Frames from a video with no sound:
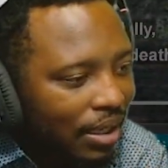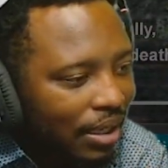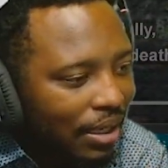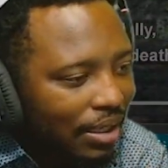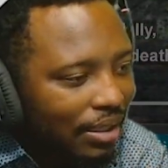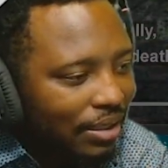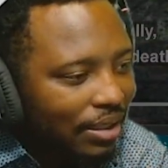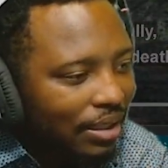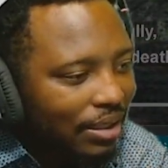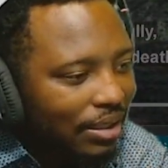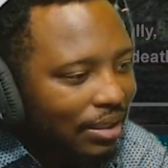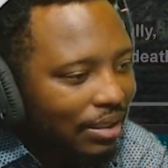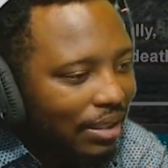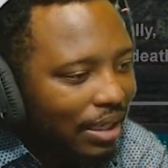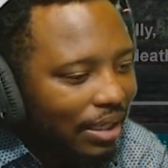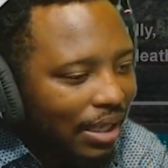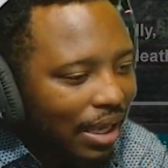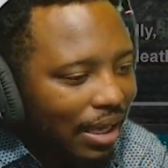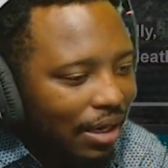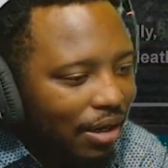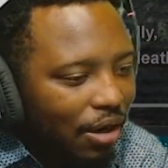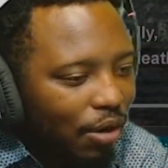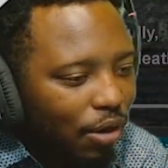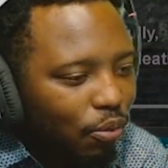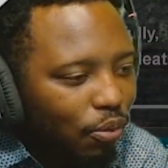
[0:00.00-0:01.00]
because they said
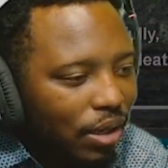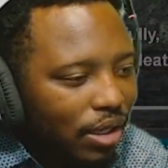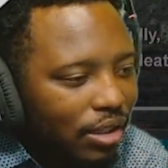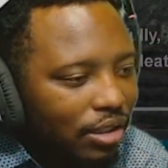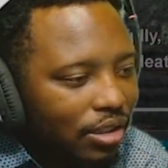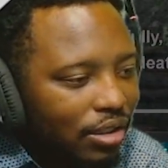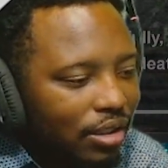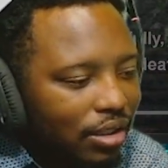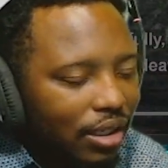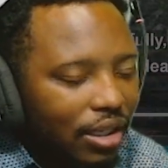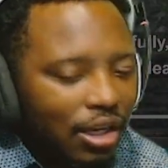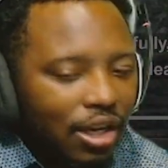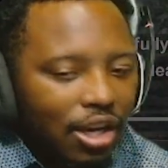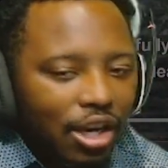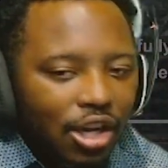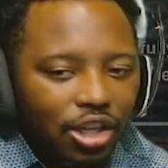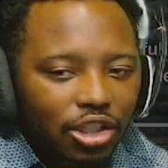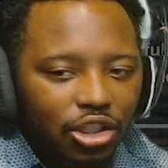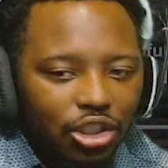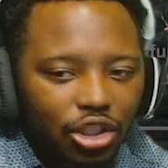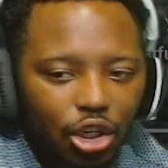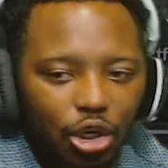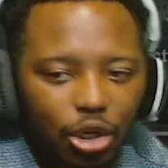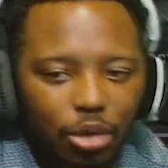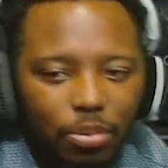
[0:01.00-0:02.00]
that originally
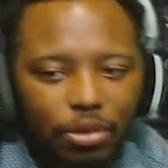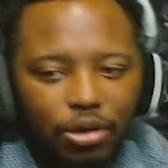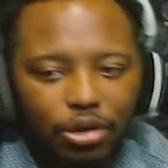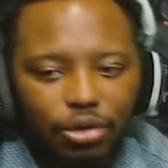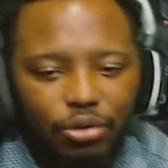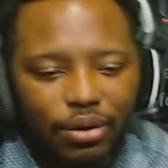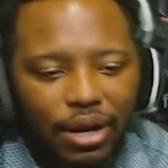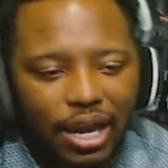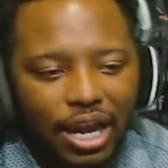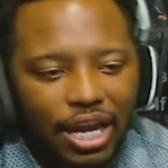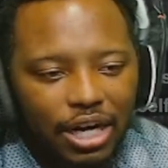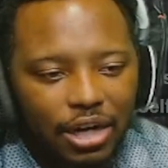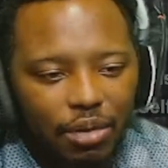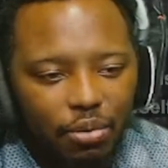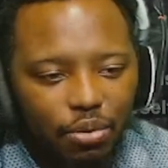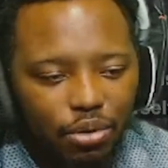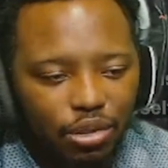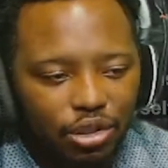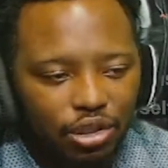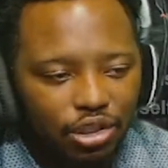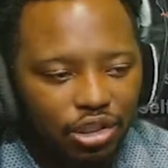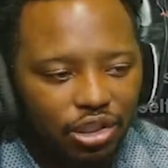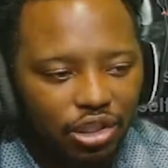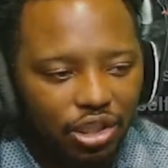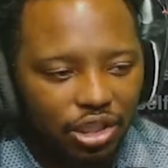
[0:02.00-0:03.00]
Turbo Granny
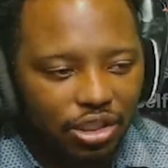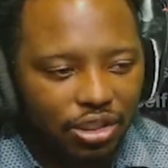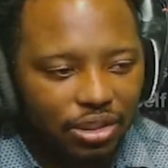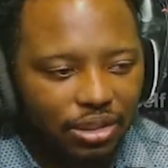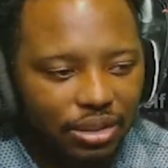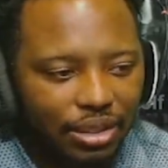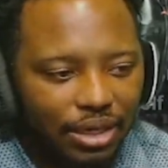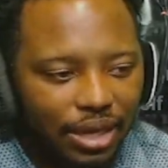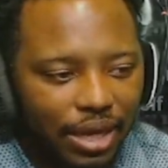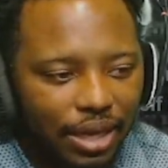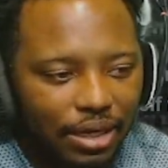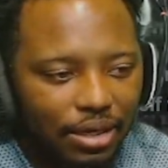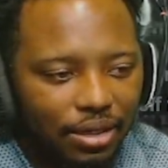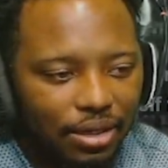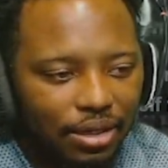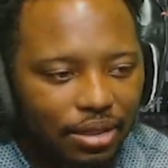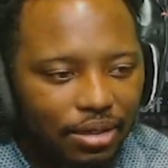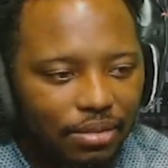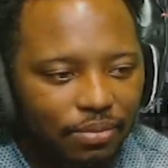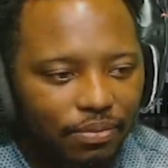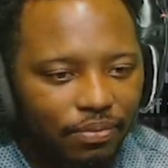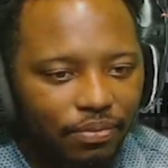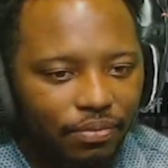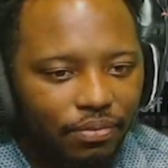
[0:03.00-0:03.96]
was just like a